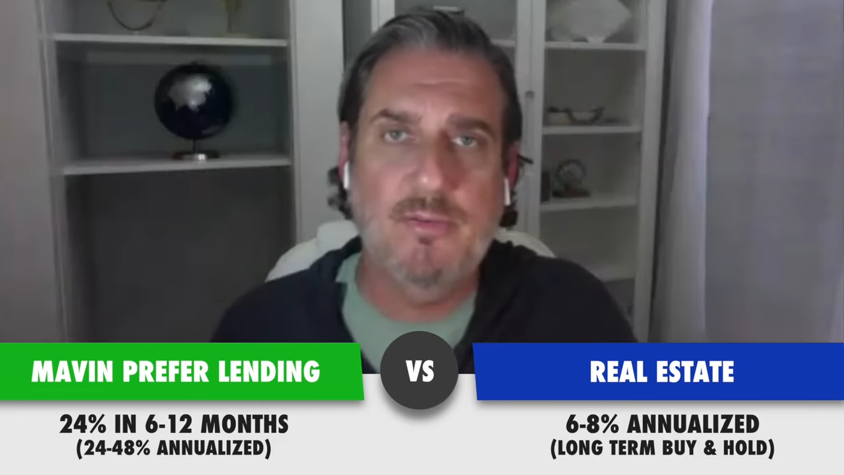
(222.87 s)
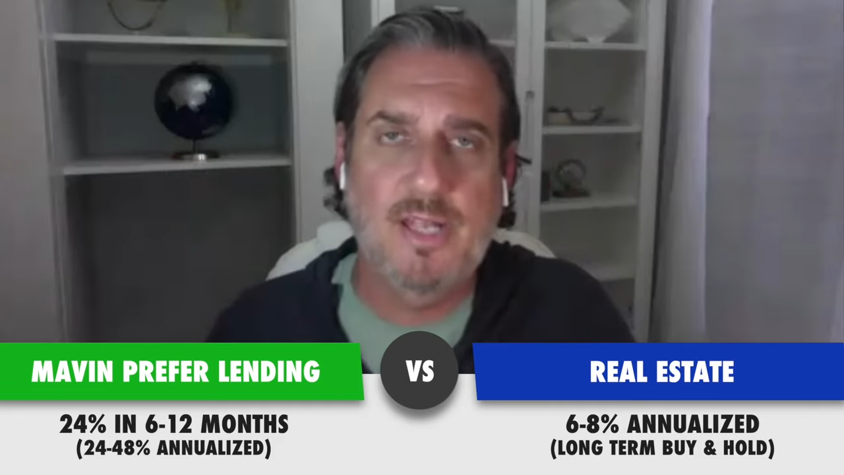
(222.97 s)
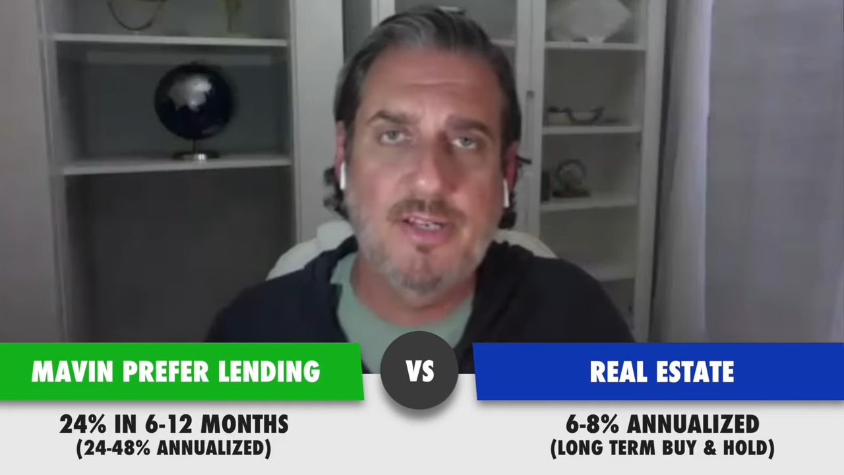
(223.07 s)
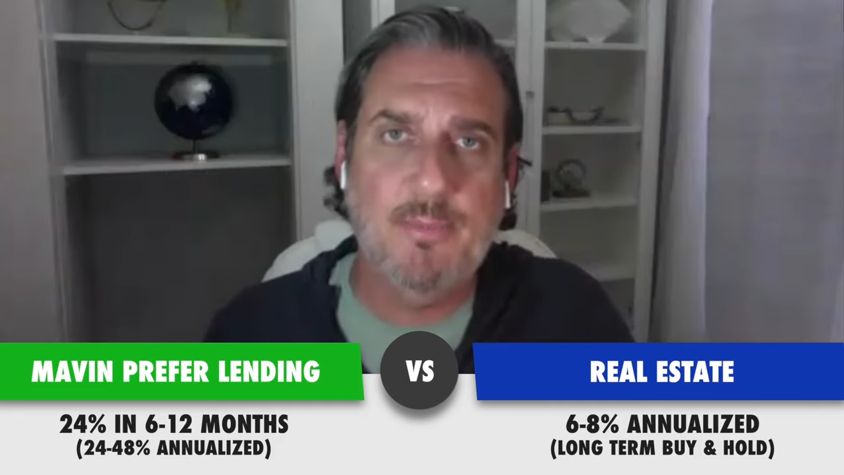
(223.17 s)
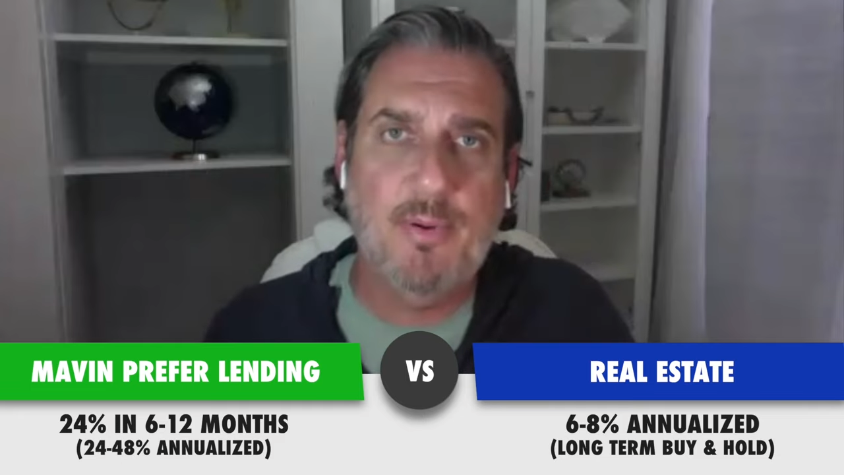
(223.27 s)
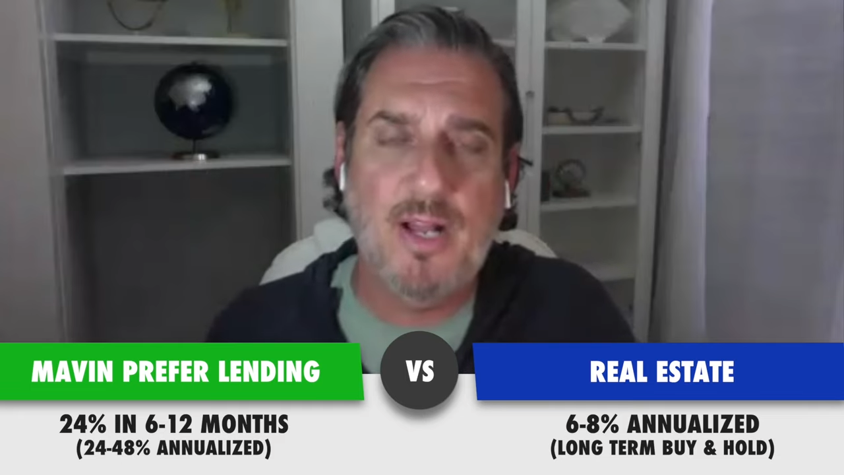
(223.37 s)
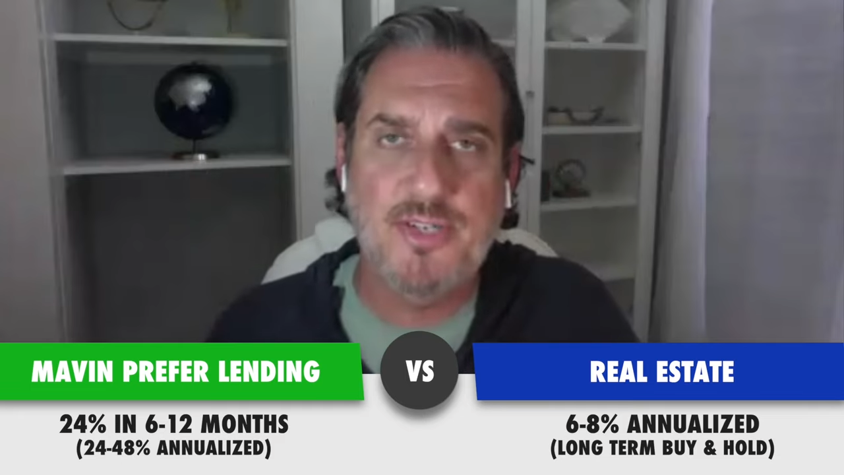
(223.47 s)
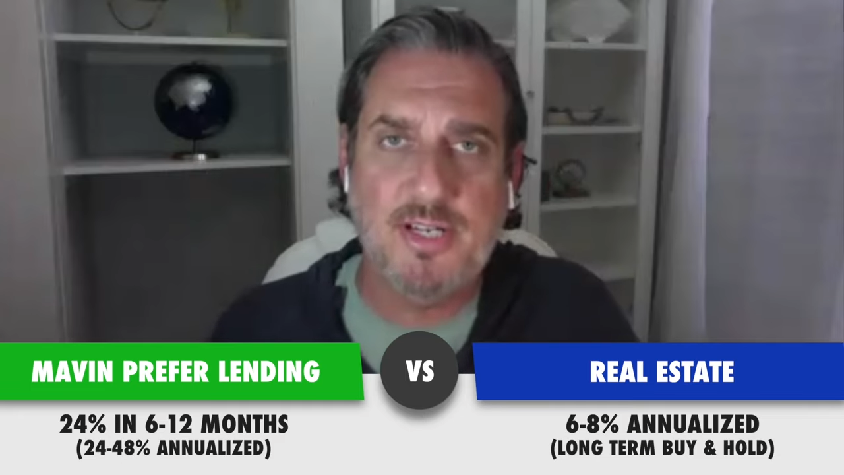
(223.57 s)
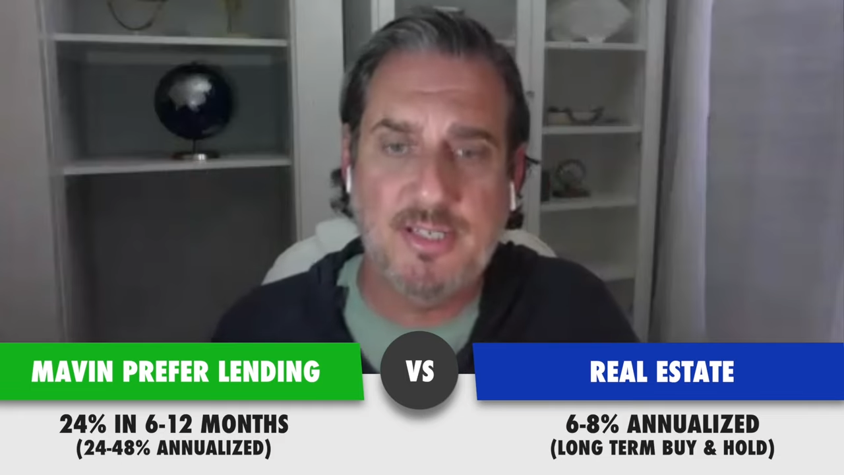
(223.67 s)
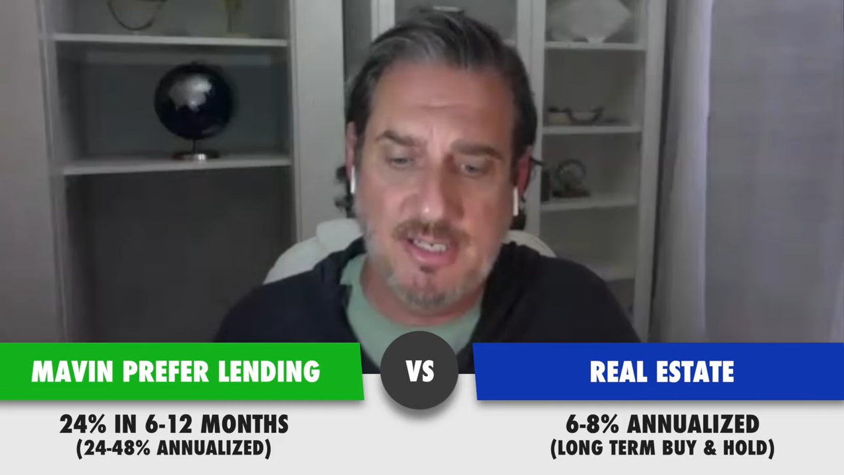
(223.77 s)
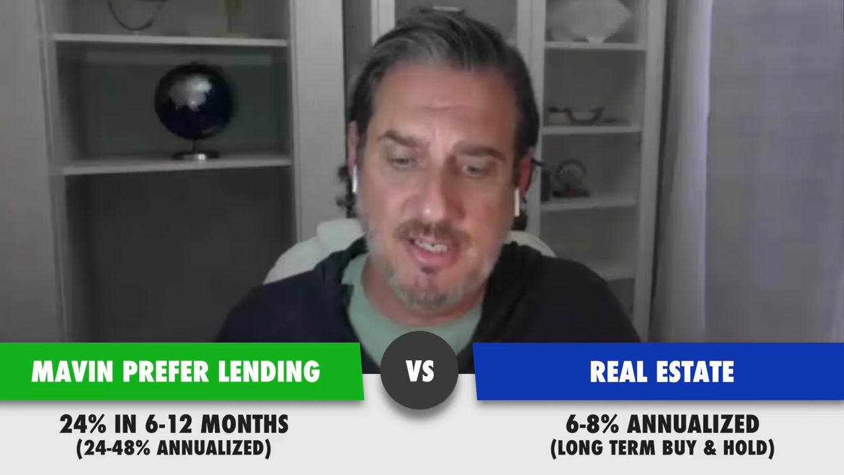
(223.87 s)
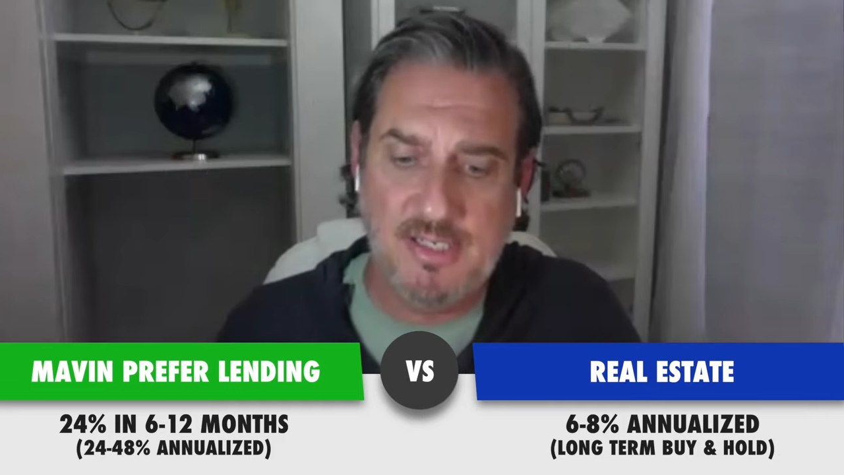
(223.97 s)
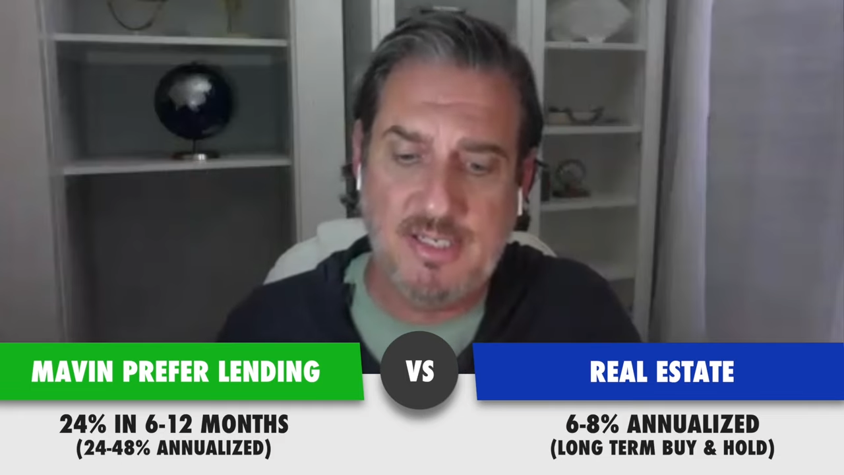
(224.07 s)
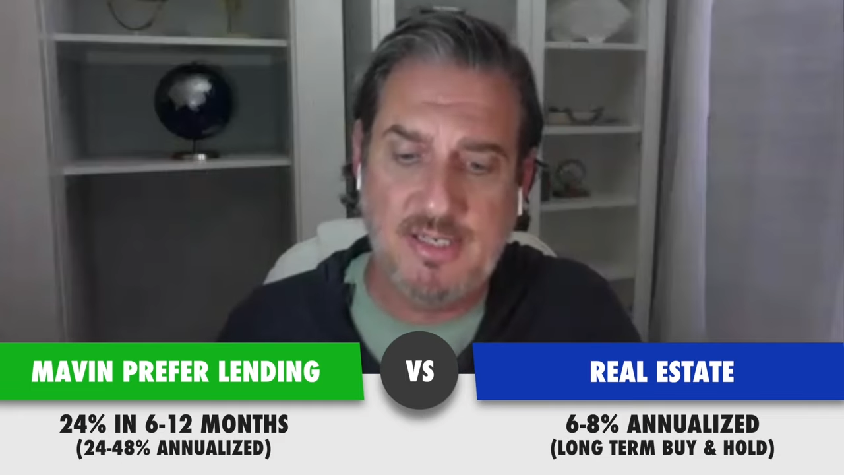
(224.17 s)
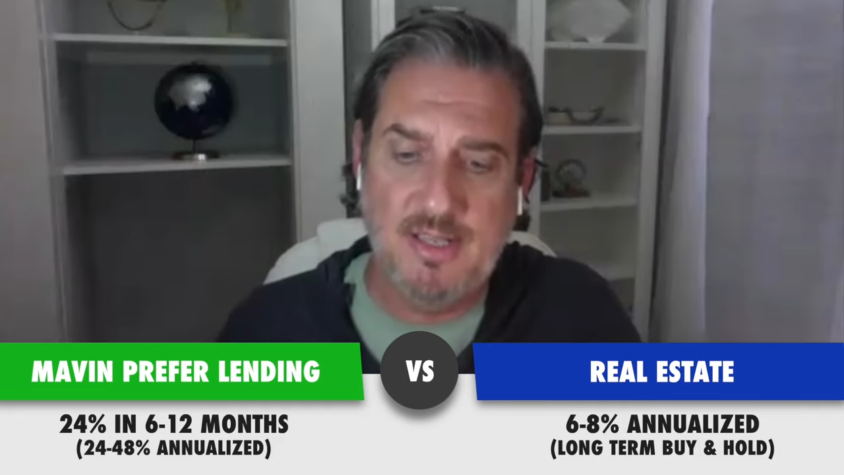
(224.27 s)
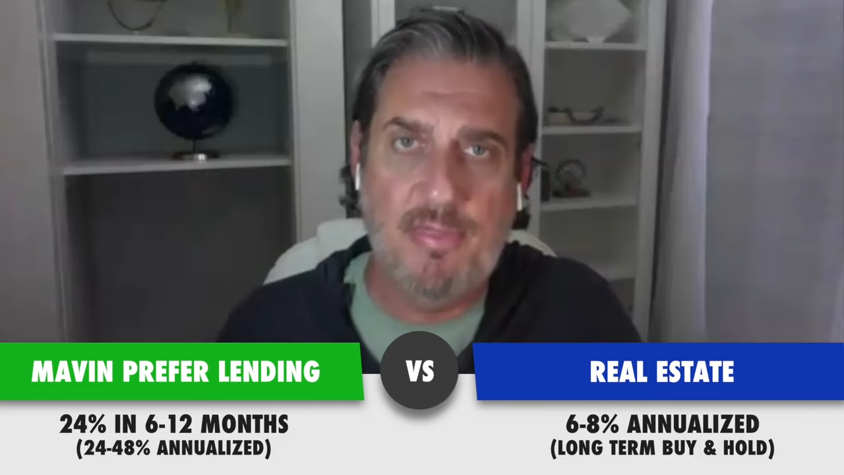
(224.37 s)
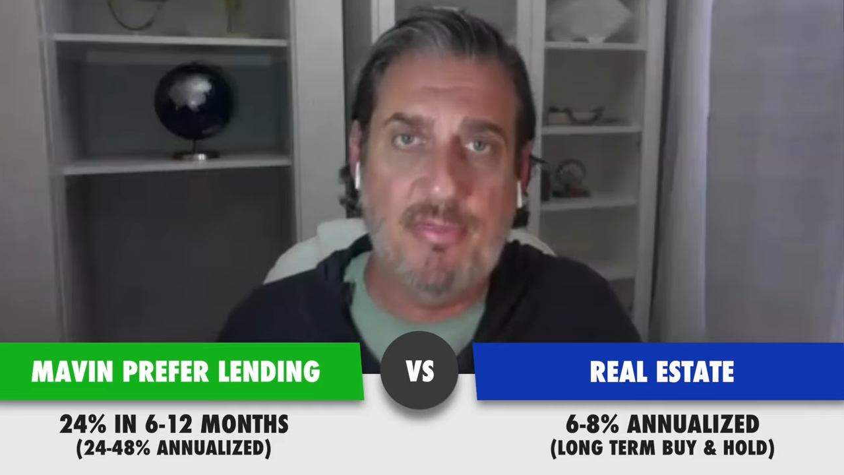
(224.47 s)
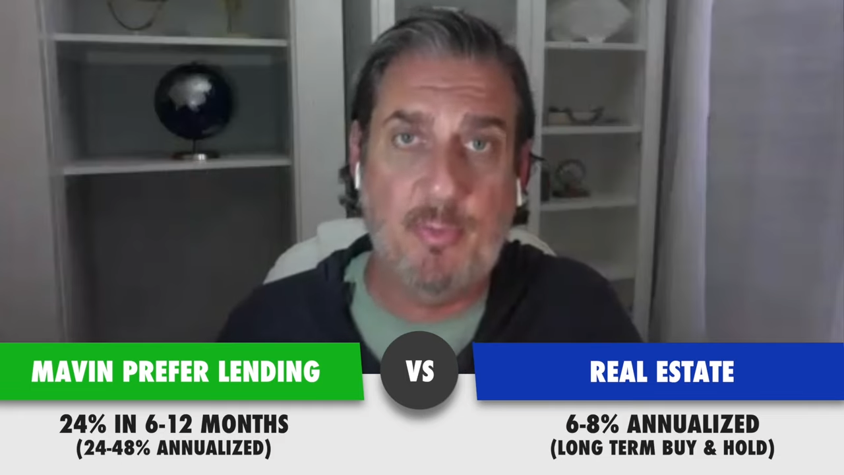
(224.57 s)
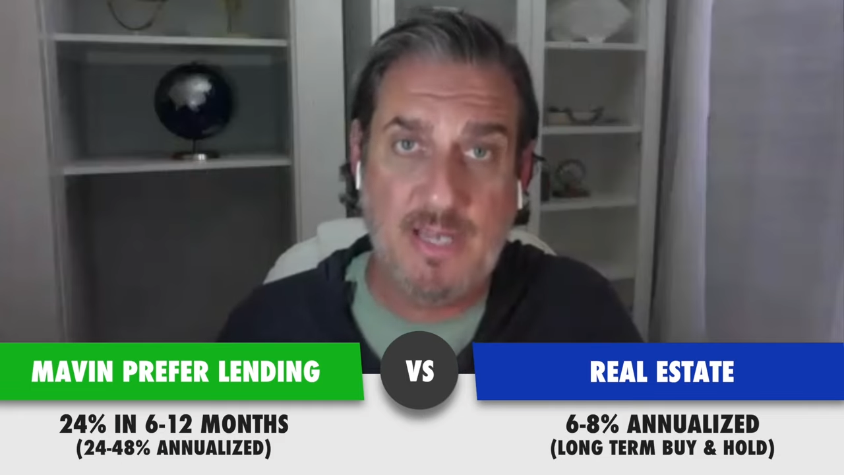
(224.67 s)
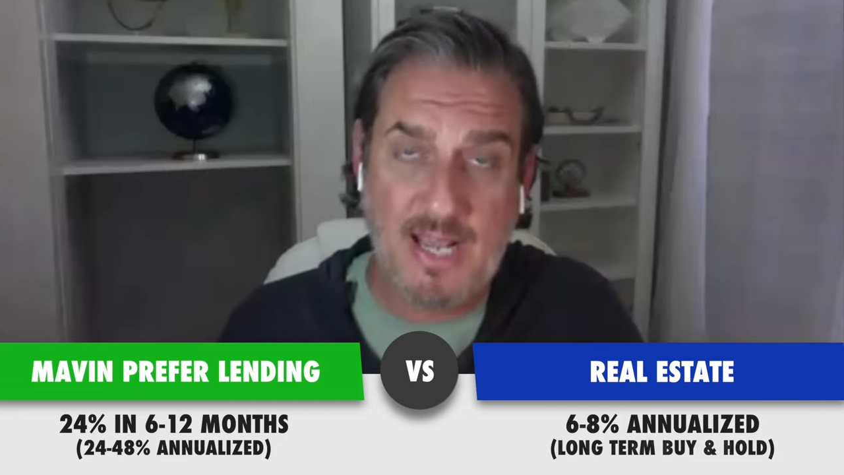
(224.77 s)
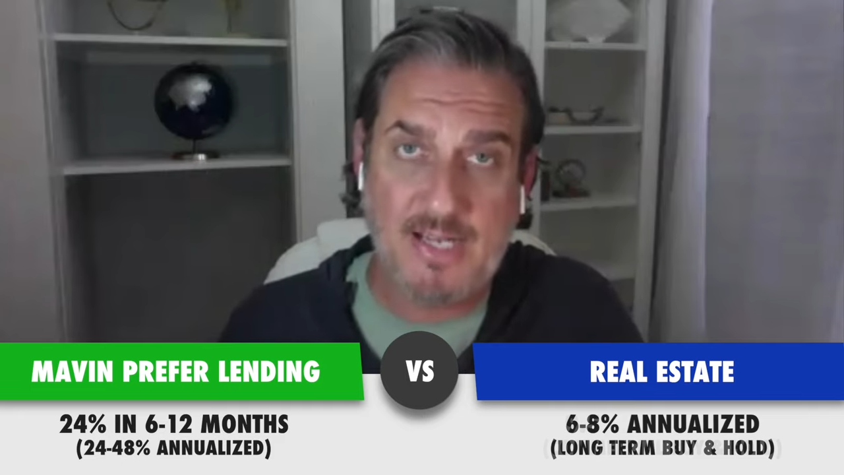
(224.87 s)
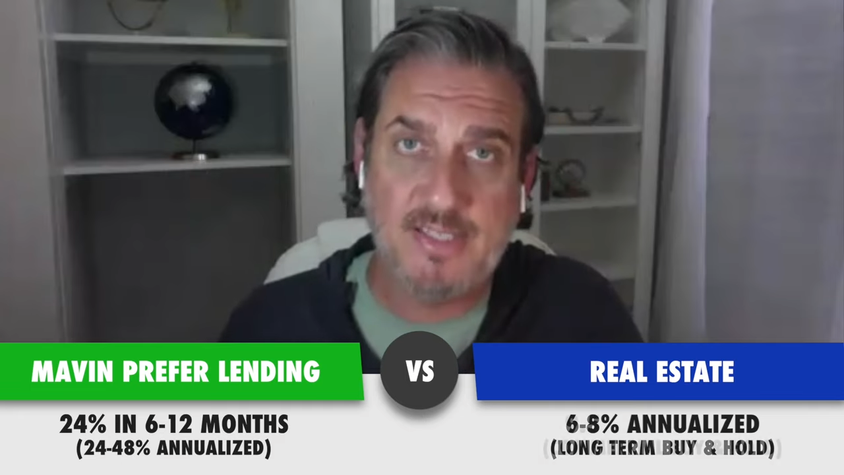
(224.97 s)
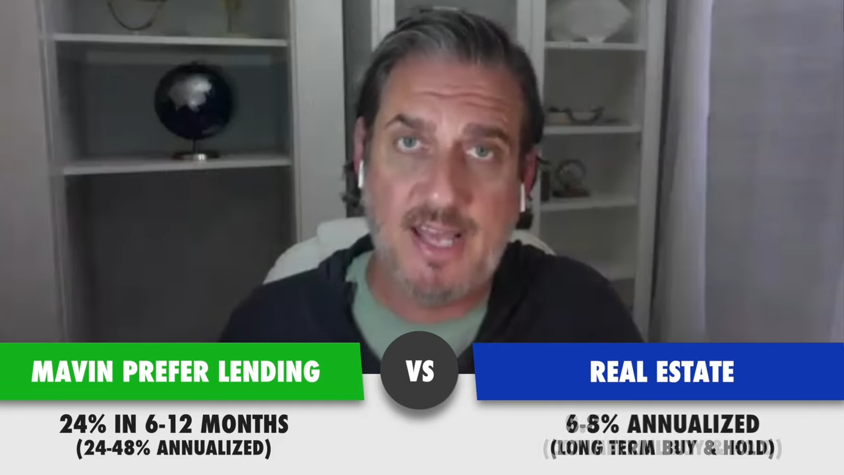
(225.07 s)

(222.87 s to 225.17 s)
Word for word: Lending Project is 3x